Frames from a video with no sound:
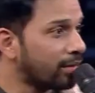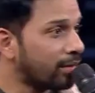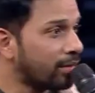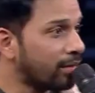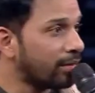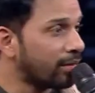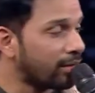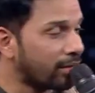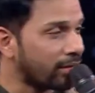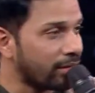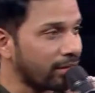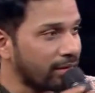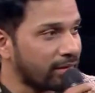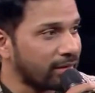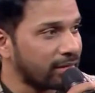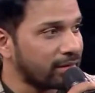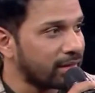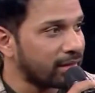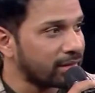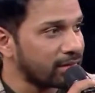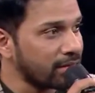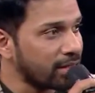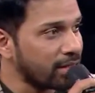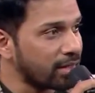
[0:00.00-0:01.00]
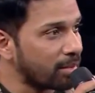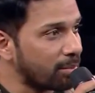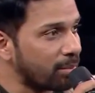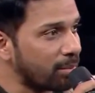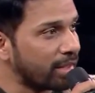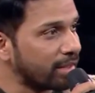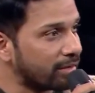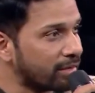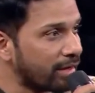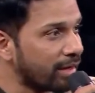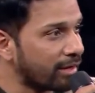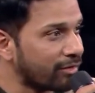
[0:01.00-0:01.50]
yes, right, nothing, yes, can
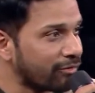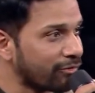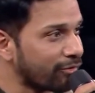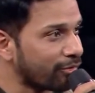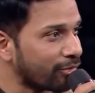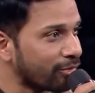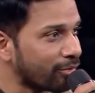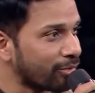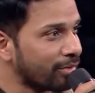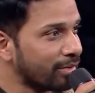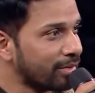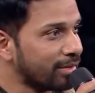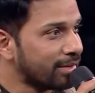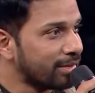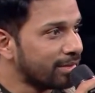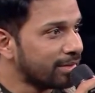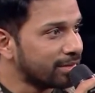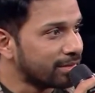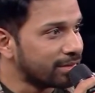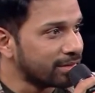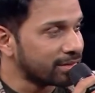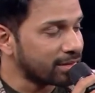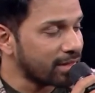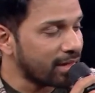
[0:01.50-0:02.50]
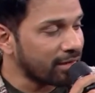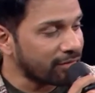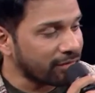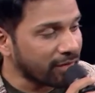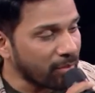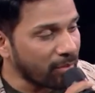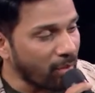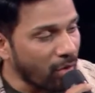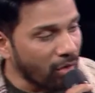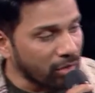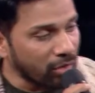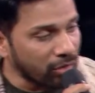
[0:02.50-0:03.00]
beat that for you this
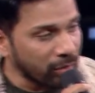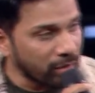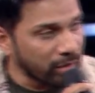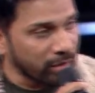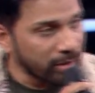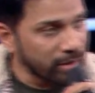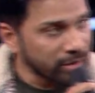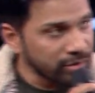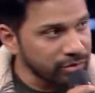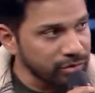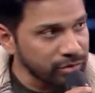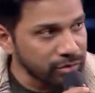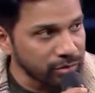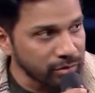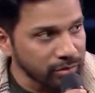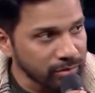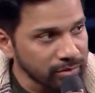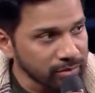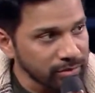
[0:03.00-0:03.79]
lifetime. All the very best to you.